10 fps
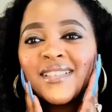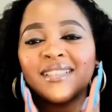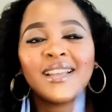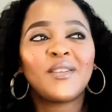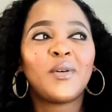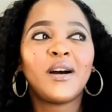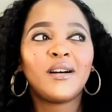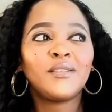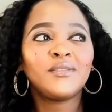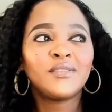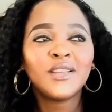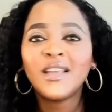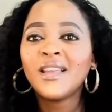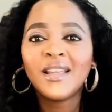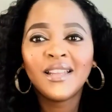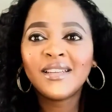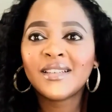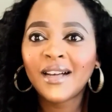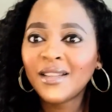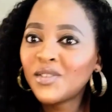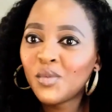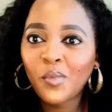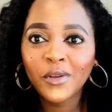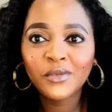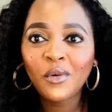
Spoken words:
It's like, wow, Linda Carl 2.0,